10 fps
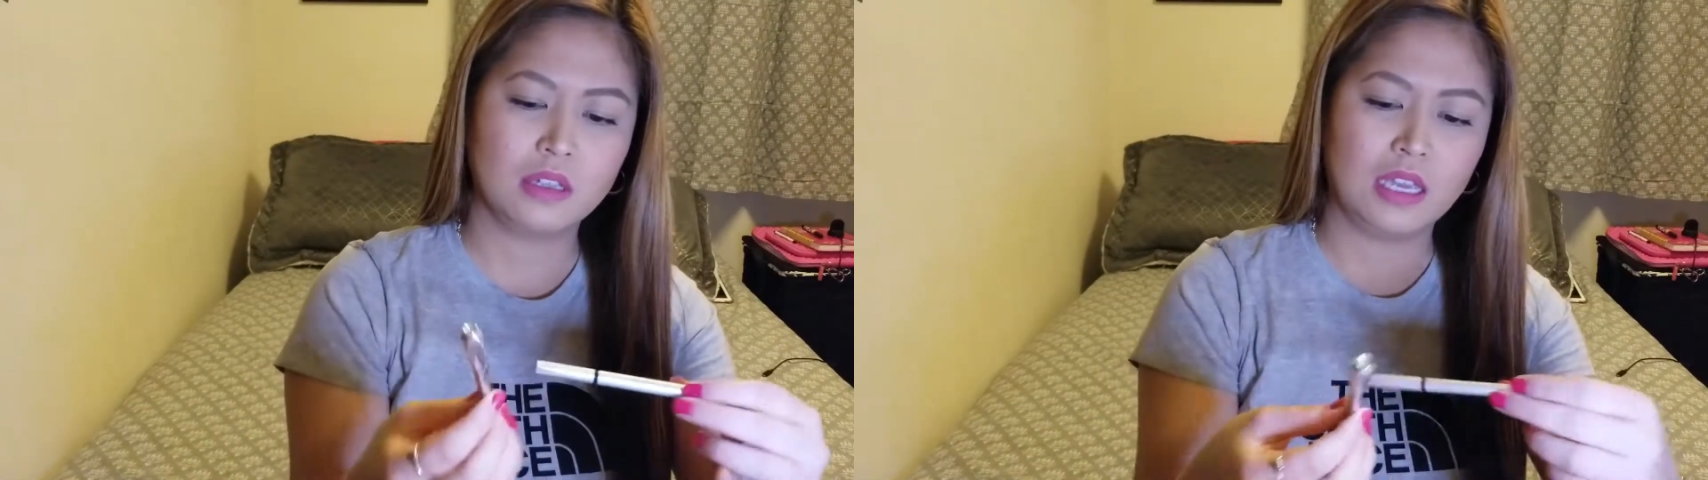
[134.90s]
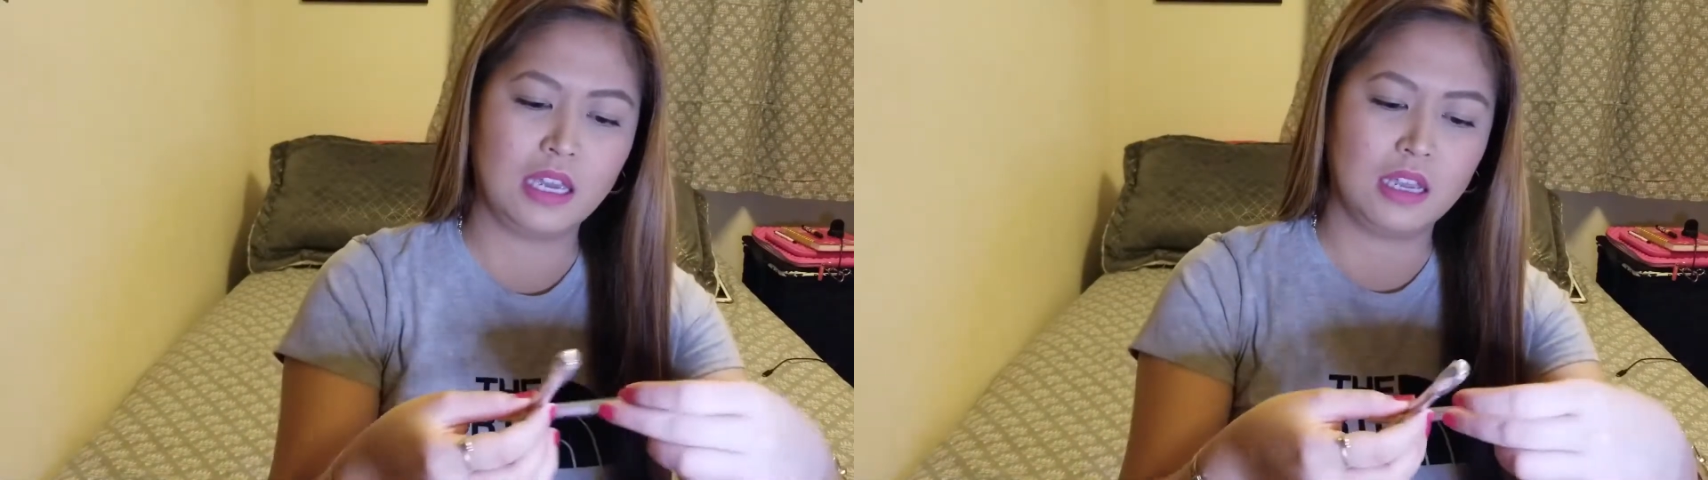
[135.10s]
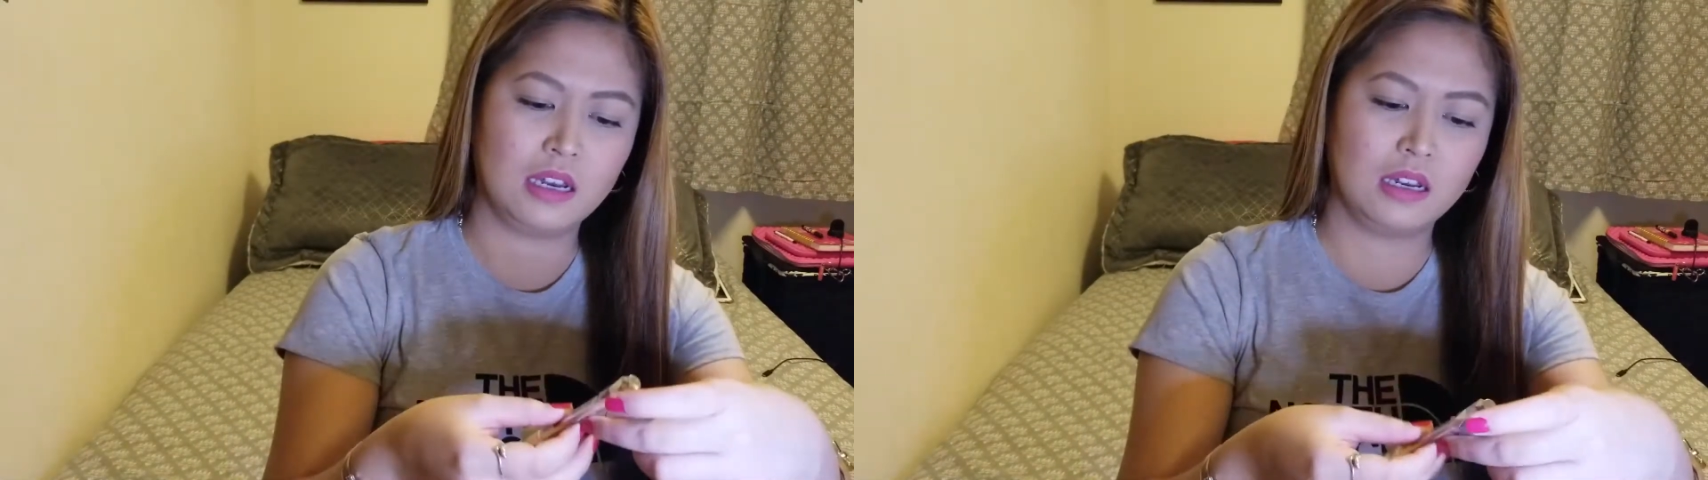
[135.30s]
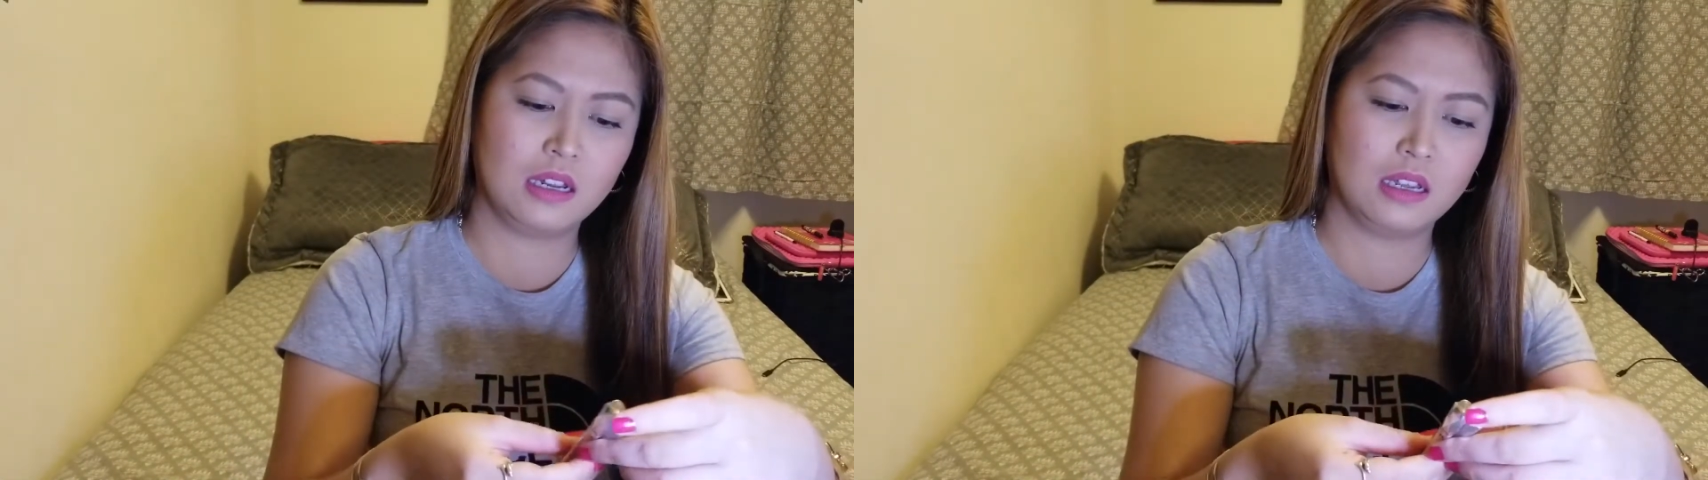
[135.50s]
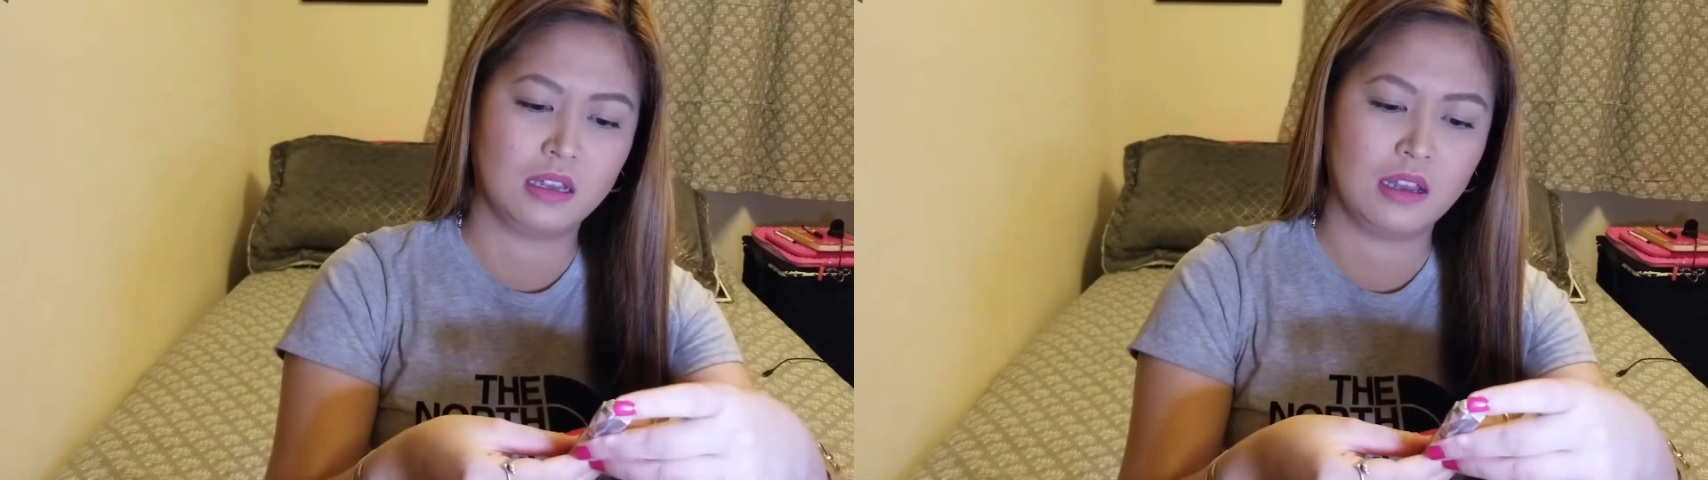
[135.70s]
And,
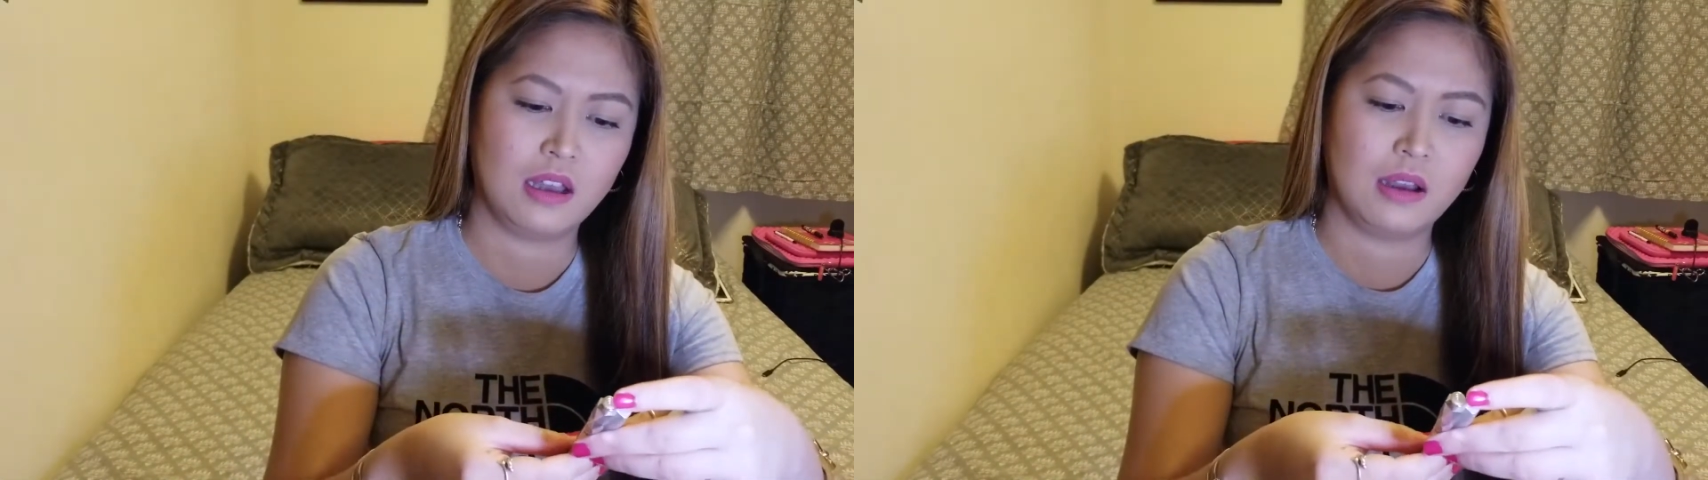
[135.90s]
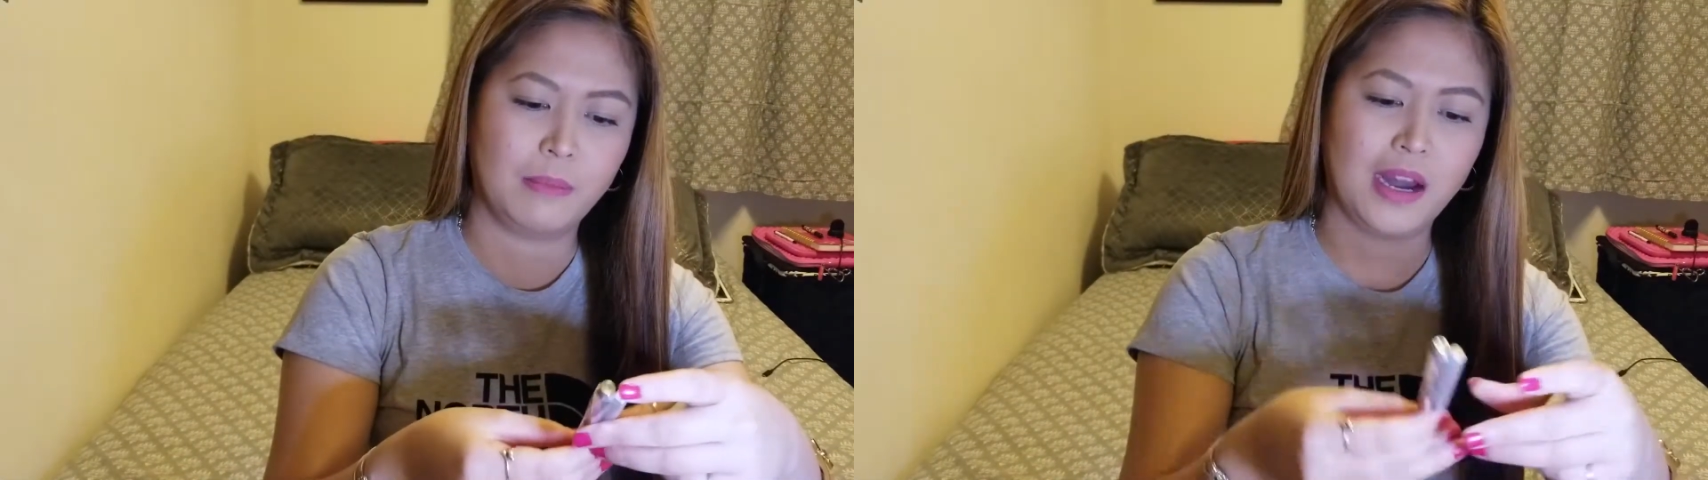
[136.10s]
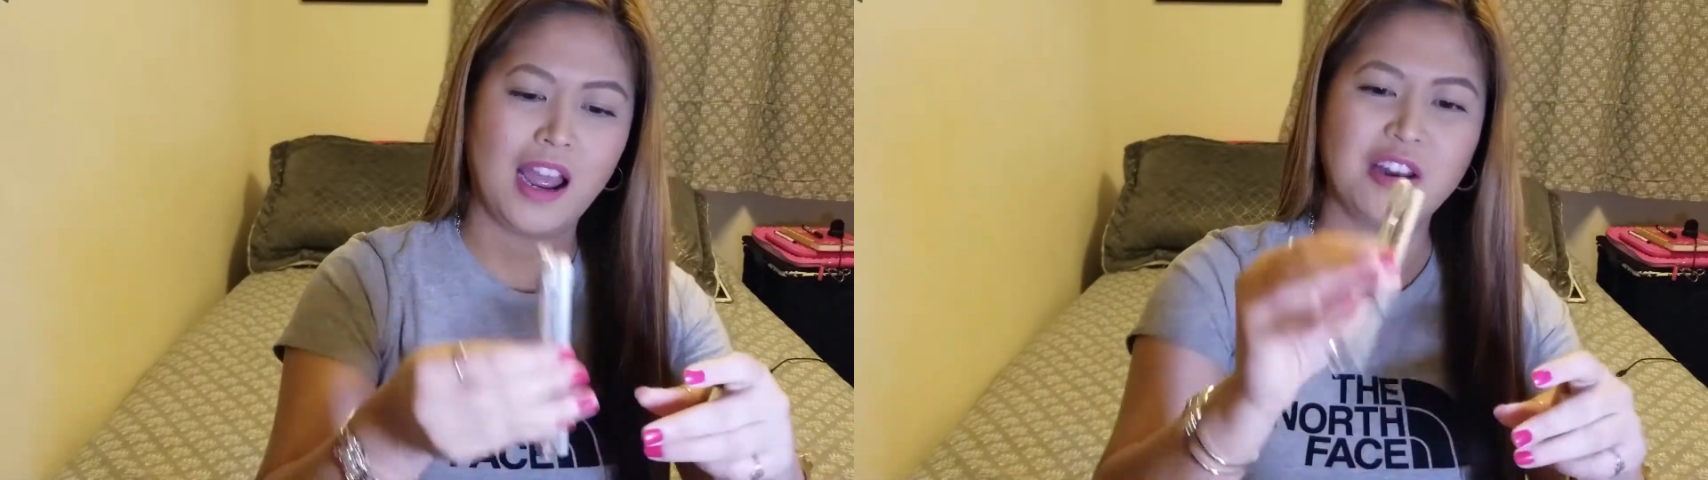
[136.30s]
parang